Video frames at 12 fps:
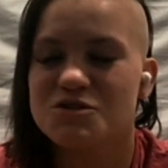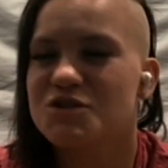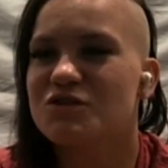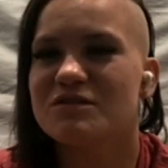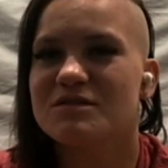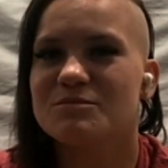
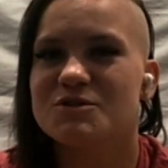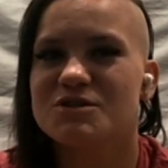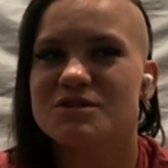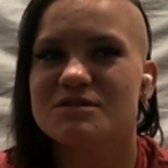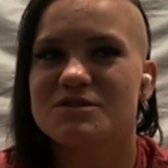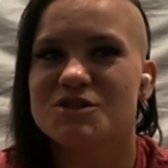She
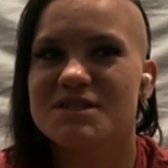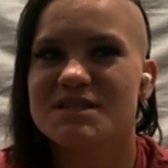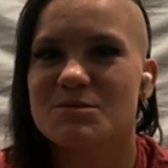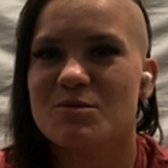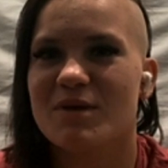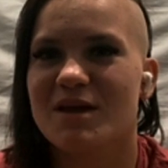
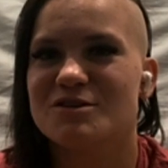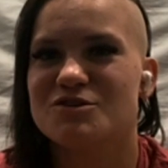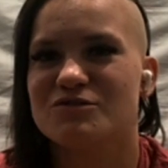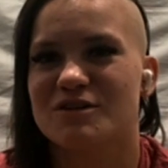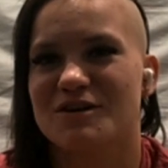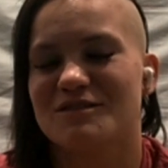does MMA and
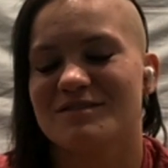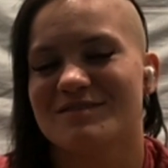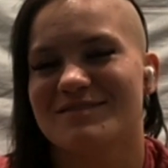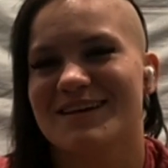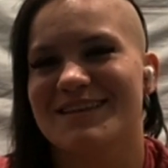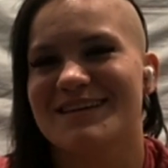judo.
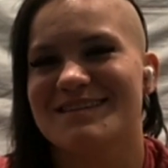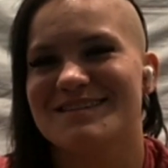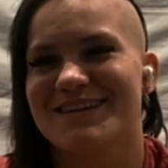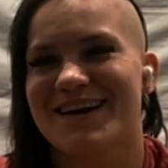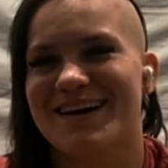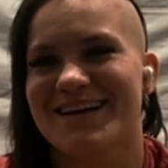Like
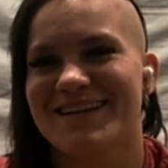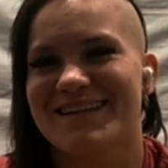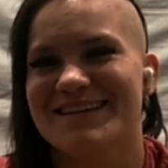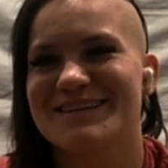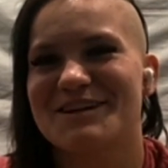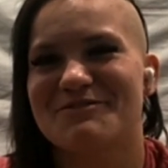that's not
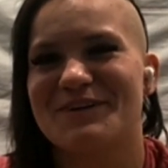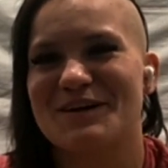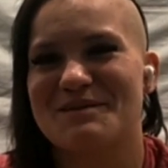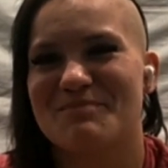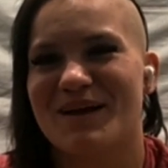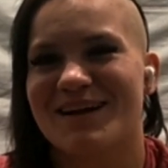a
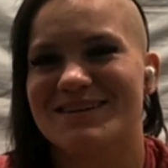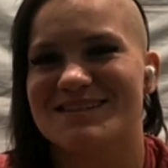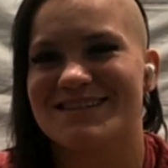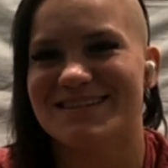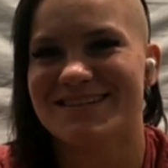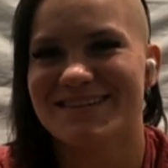fair
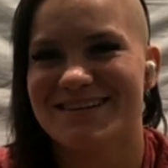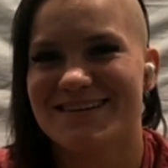comparison.